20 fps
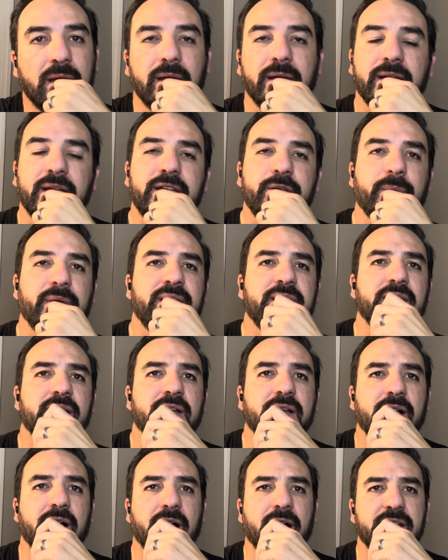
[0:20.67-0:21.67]
anyway,
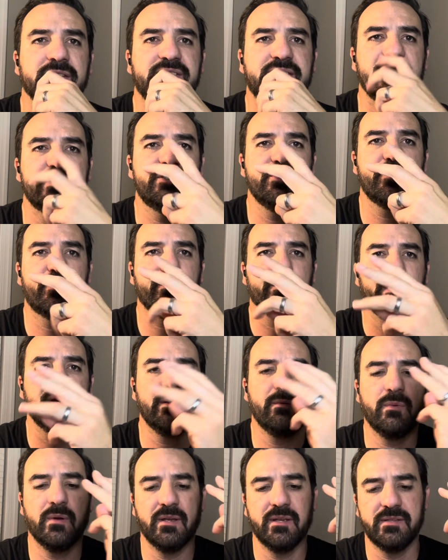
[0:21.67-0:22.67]
session
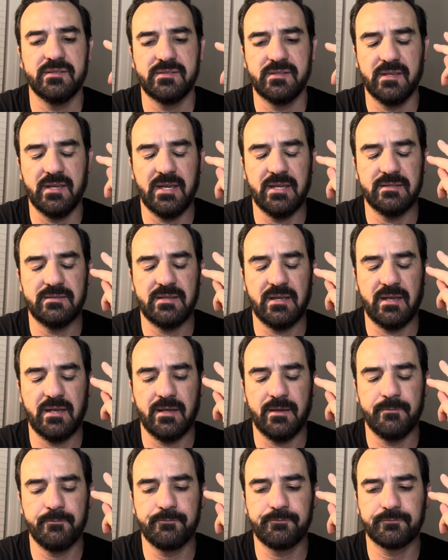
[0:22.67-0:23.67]
3 is
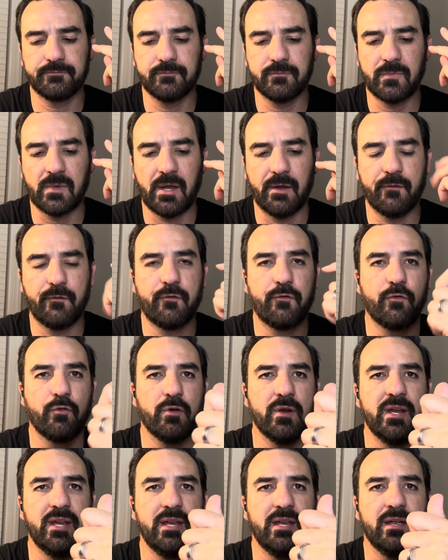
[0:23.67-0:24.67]

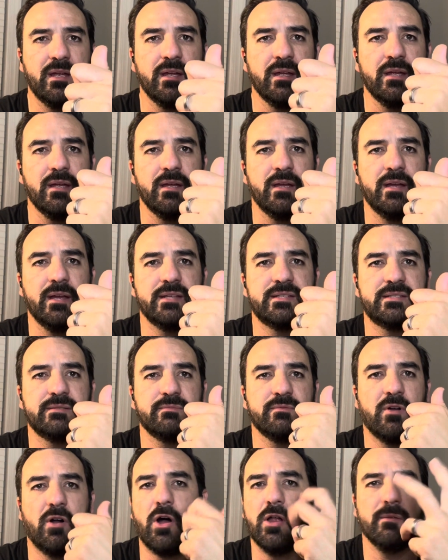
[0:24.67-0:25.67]
free. It's
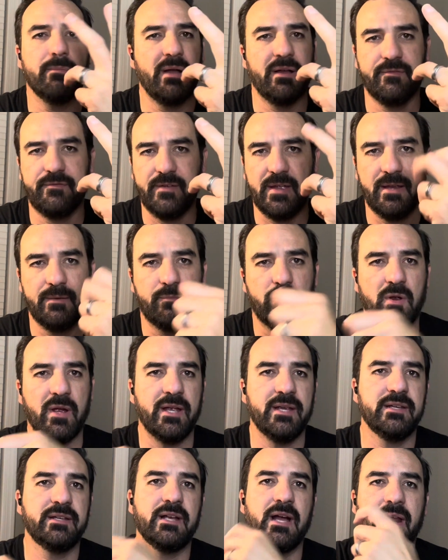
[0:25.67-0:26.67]
all about F.A.P.E,
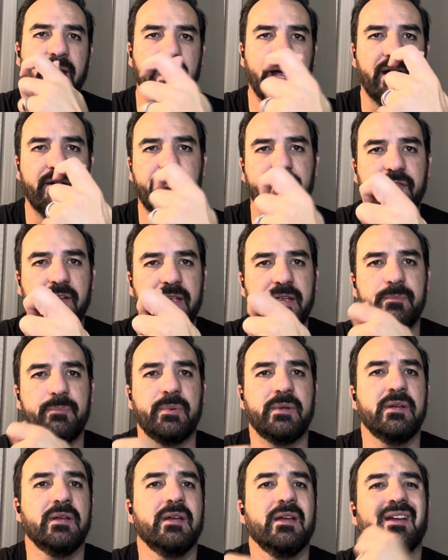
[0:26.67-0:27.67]
right? Gotta have F.A.P.E.
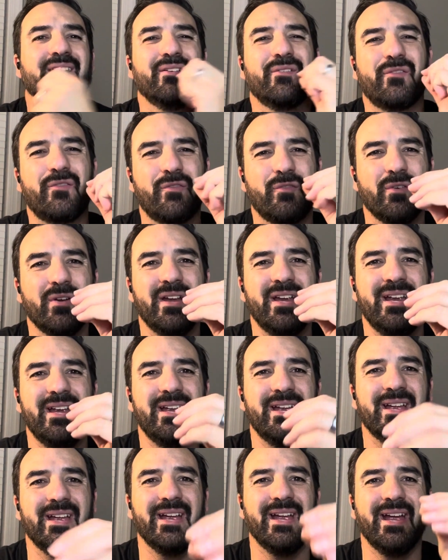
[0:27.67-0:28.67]

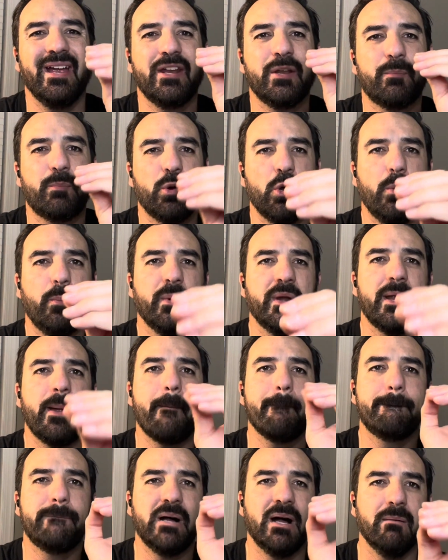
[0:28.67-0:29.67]
Free and
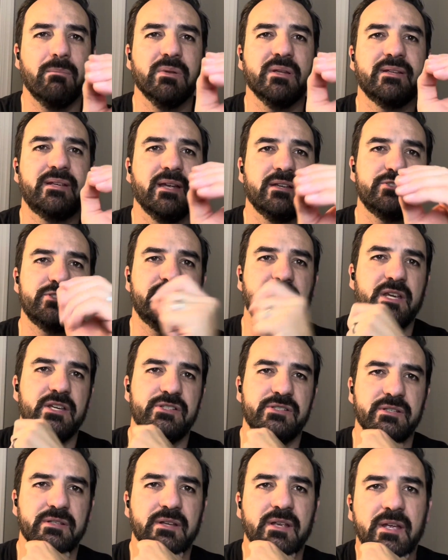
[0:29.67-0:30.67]
appropriate public
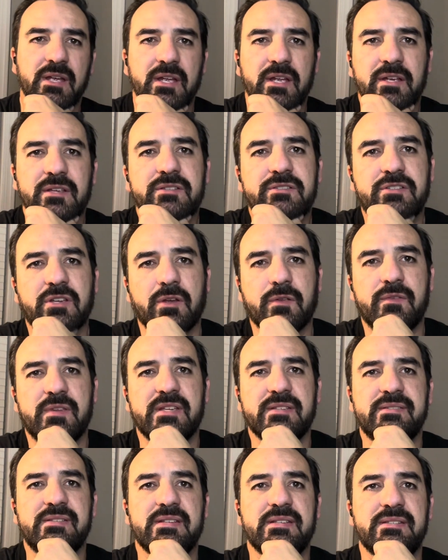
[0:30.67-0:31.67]
education. So
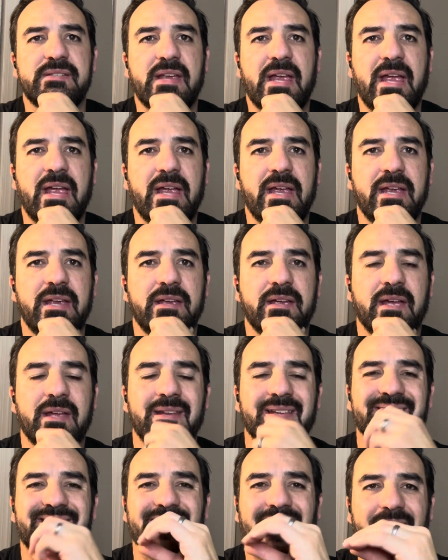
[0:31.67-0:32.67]
this is
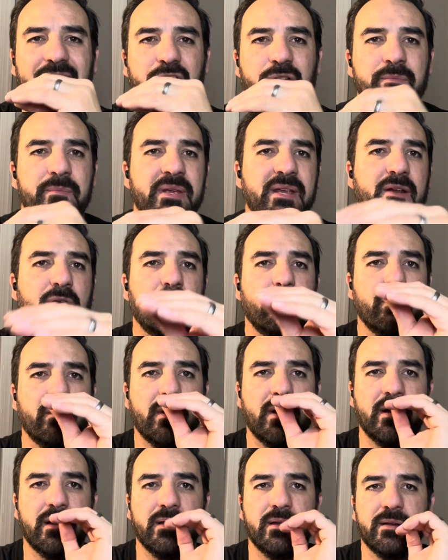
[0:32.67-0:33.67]
an entitlement
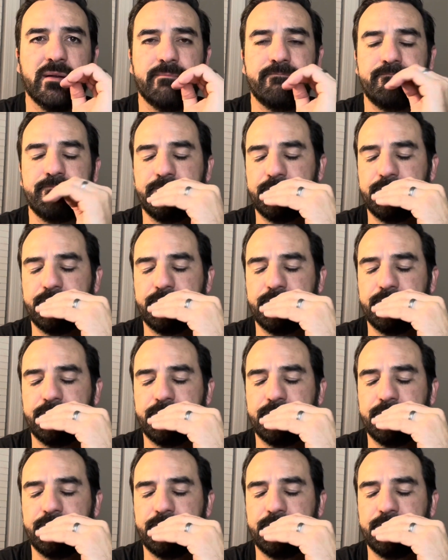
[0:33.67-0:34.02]
or